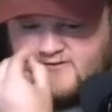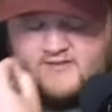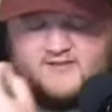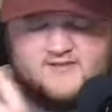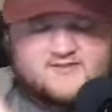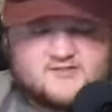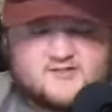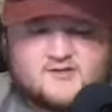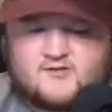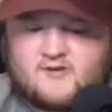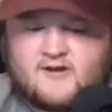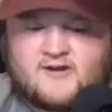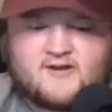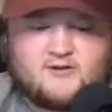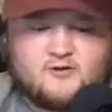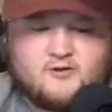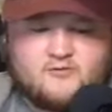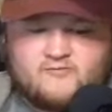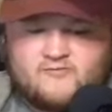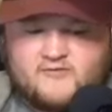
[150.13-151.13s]
I think that's a great
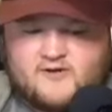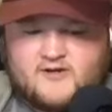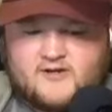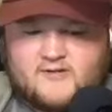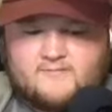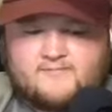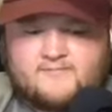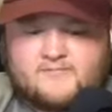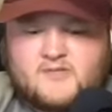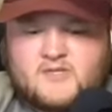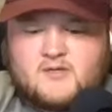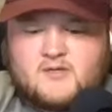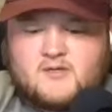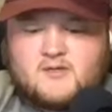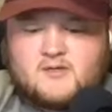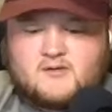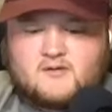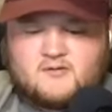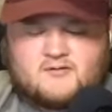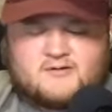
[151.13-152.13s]
goal for him
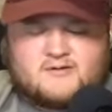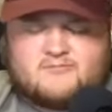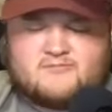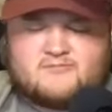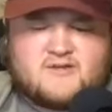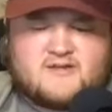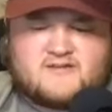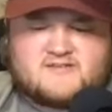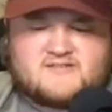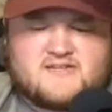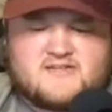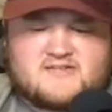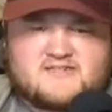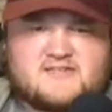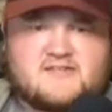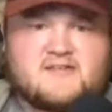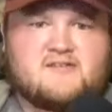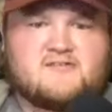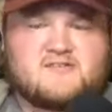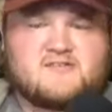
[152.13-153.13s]
or not in
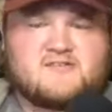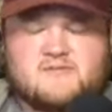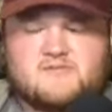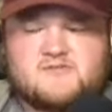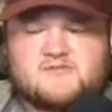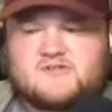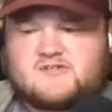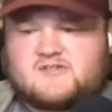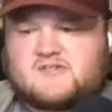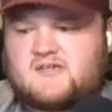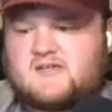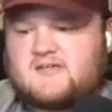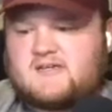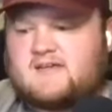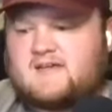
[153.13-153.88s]
sacks and interceptions.